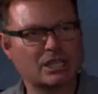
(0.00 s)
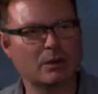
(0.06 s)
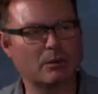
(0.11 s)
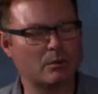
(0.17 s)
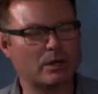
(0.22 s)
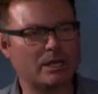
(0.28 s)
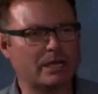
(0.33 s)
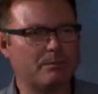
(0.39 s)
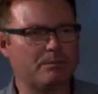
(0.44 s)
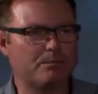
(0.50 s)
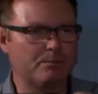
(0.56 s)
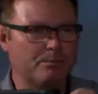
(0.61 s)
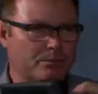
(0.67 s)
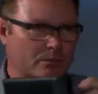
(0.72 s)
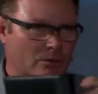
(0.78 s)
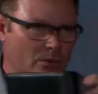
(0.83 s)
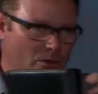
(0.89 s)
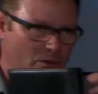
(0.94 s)
that we
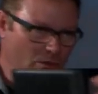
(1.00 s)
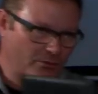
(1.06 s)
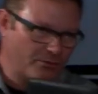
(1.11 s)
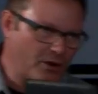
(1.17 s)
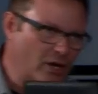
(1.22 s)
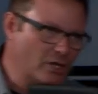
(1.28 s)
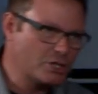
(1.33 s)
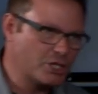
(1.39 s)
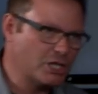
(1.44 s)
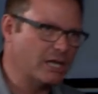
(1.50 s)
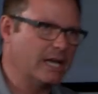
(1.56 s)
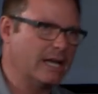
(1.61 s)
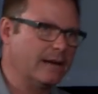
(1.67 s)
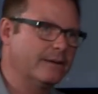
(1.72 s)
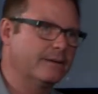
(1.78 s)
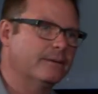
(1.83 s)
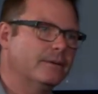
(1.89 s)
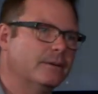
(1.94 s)
function
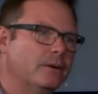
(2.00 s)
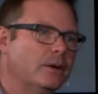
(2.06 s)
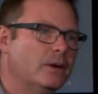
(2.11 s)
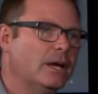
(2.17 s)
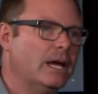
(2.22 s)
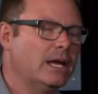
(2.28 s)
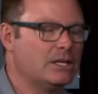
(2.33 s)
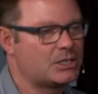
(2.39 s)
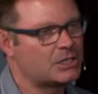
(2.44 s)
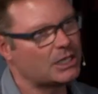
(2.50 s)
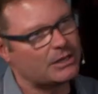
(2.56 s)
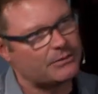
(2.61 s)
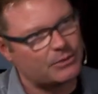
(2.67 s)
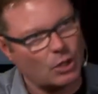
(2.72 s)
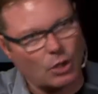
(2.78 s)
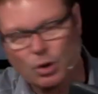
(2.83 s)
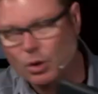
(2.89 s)
in instead of the